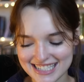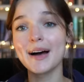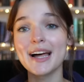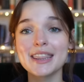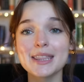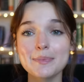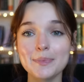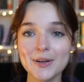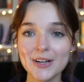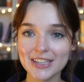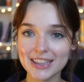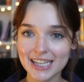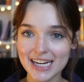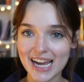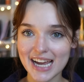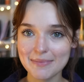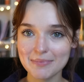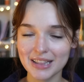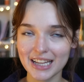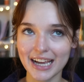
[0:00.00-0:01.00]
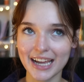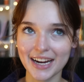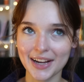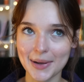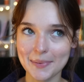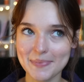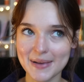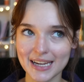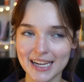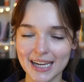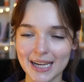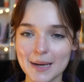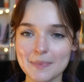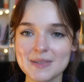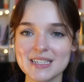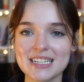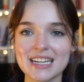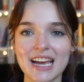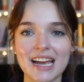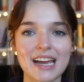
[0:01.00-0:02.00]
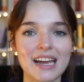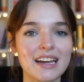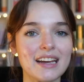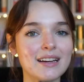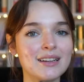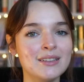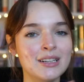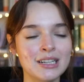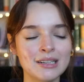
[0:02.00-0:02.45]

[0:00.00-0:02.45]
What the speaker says: But the book that I am planning on picking up today,